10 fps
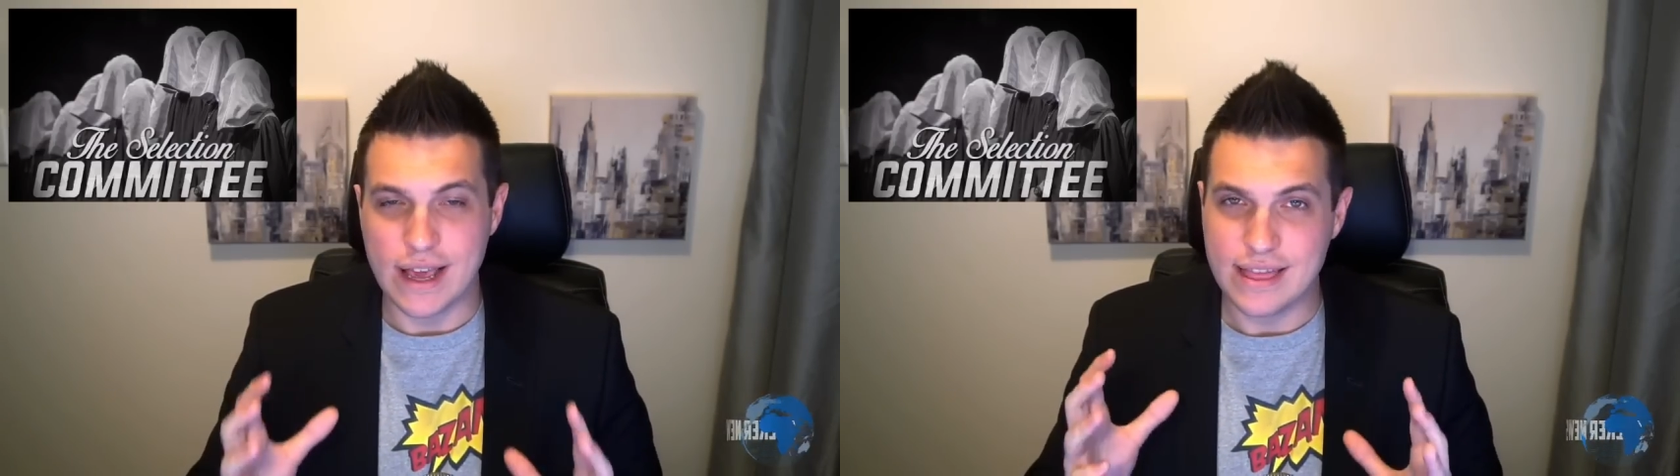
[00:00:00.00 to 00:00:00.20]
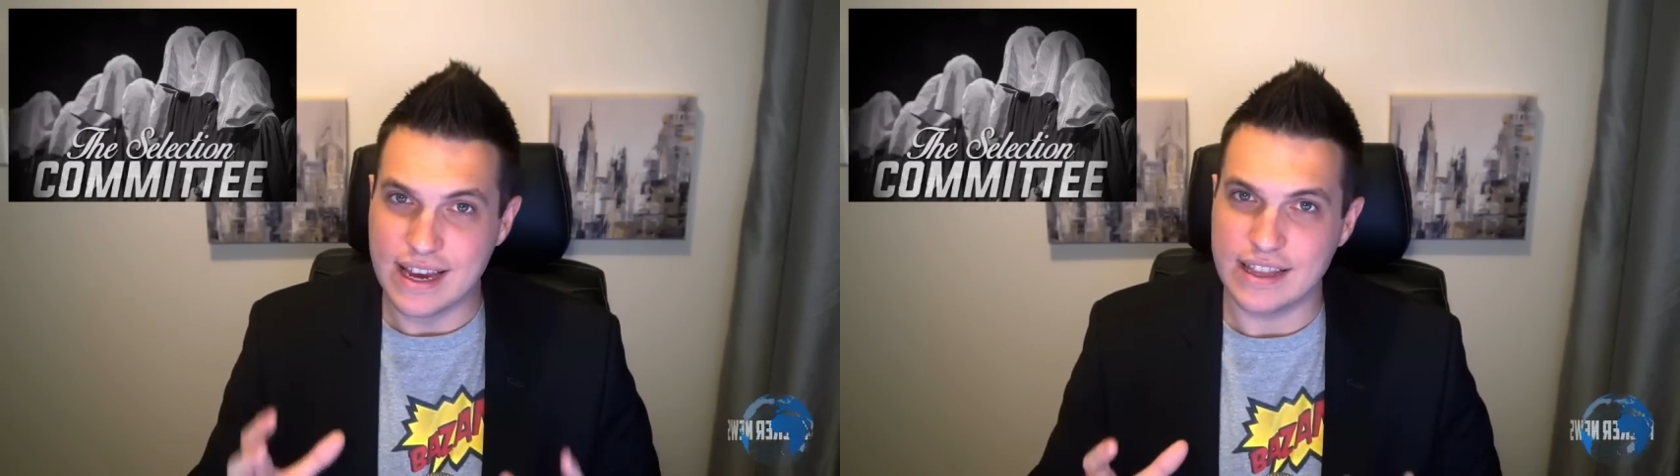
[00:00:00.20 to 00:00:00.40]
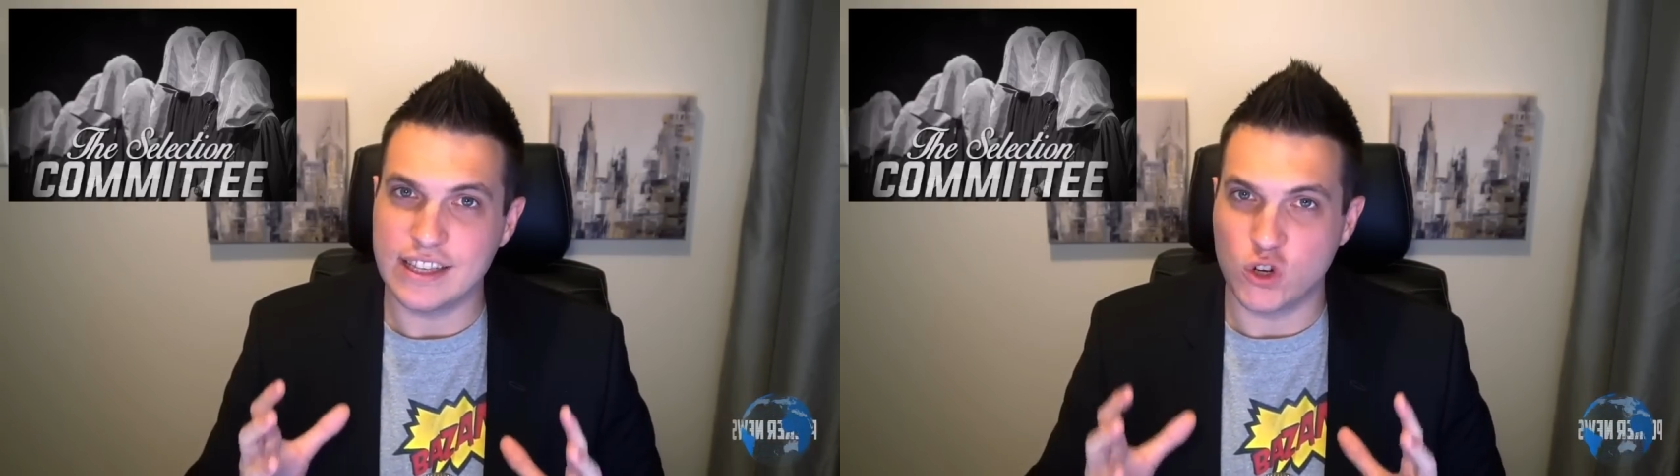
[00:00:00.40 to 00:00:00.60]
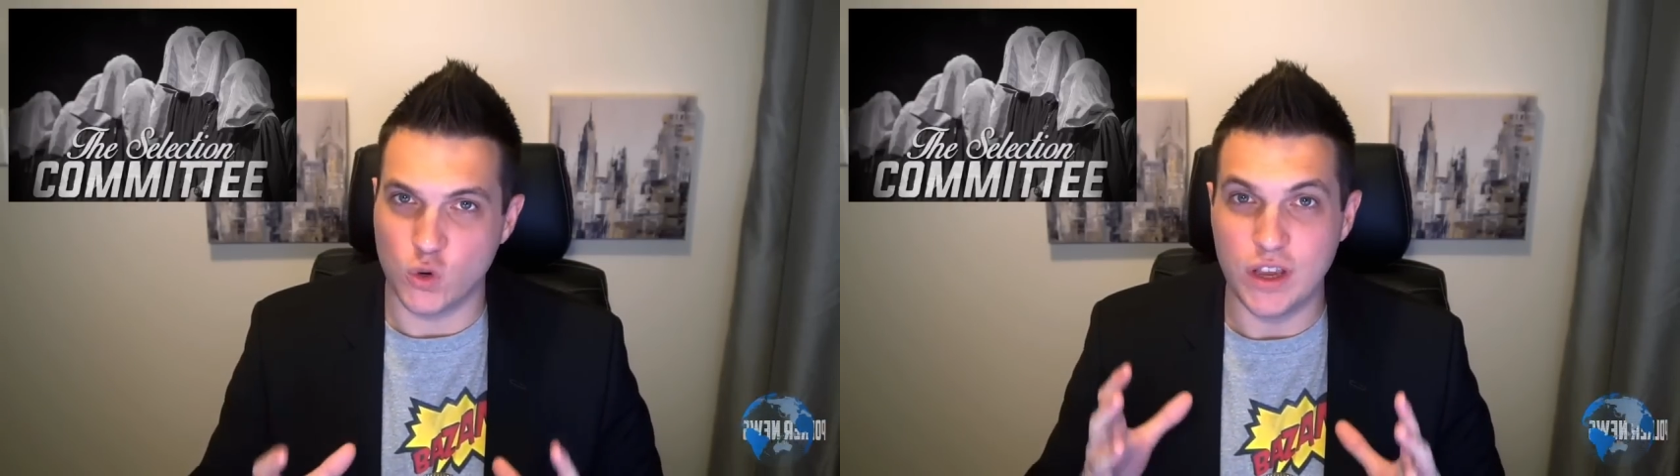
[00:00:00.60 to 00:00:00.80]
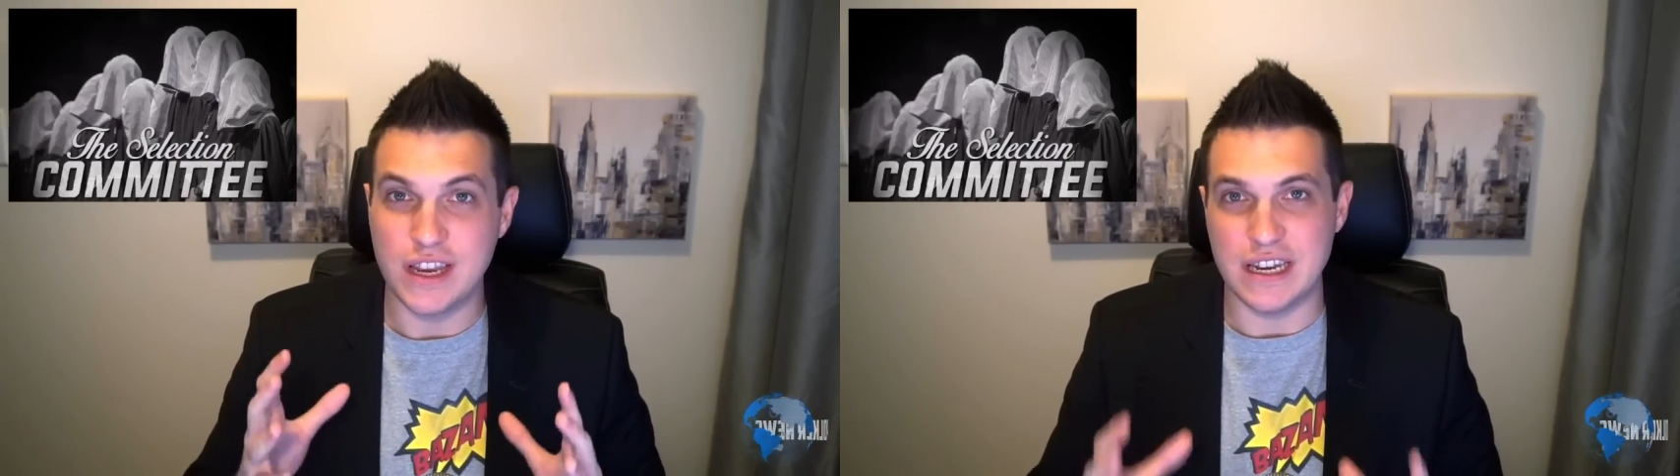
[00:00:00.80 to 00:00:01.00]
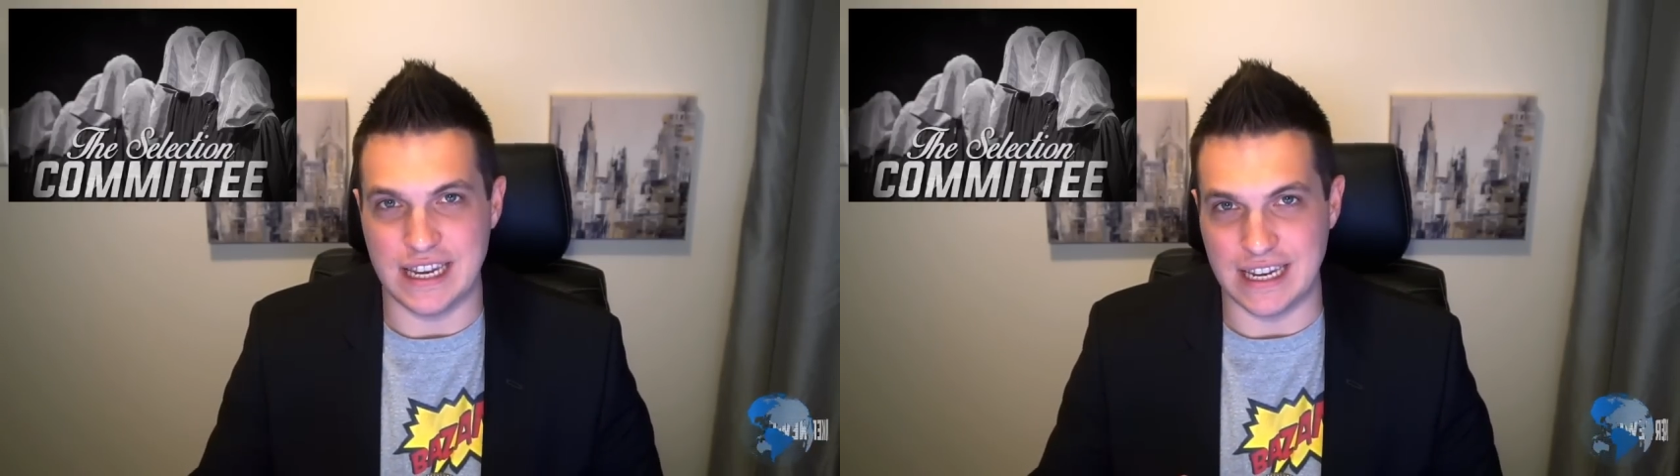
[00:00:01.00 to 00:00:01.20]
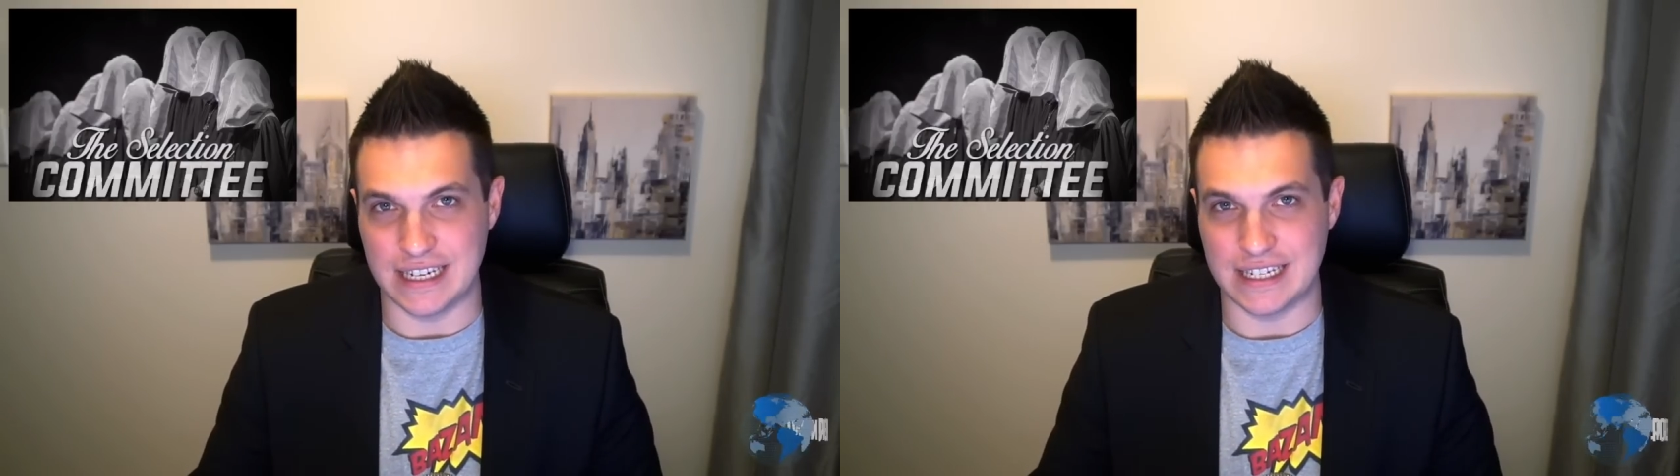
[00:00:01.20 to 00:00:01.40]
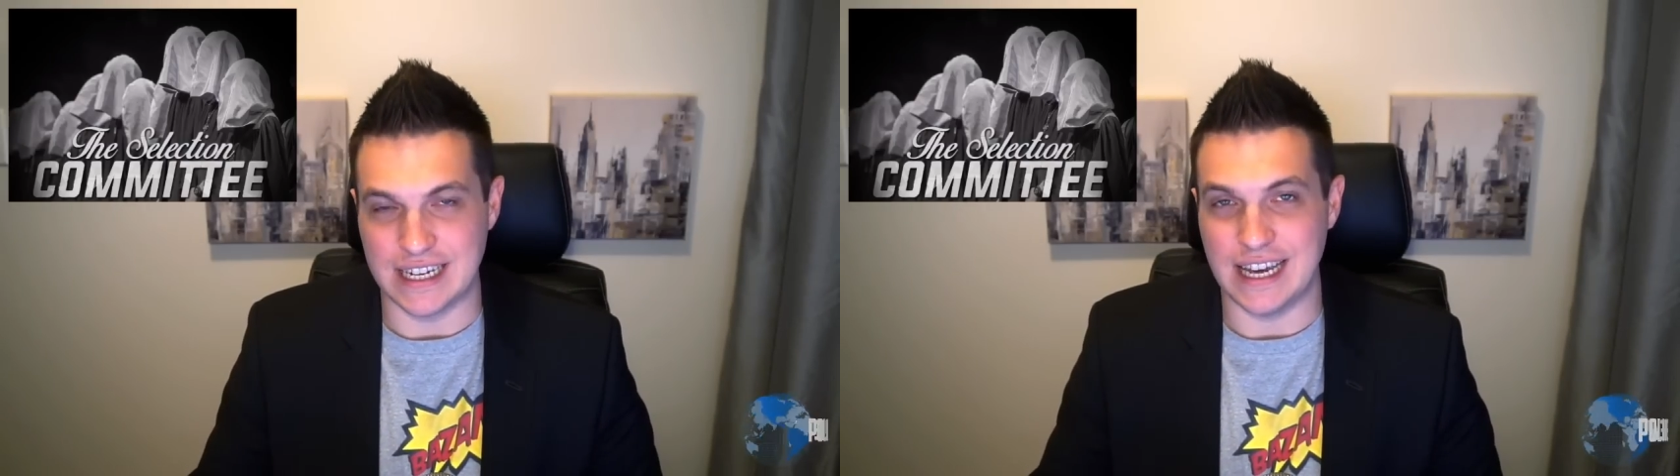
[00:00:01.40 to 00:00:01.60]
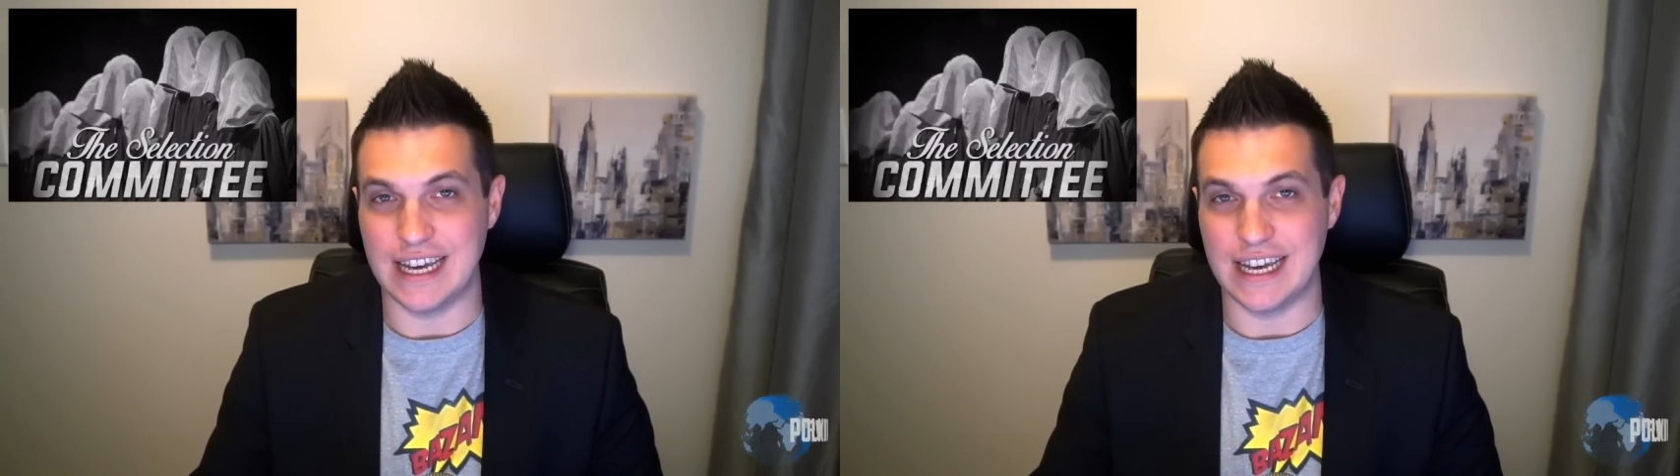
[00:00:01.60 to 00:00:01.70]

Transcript: I think this really needs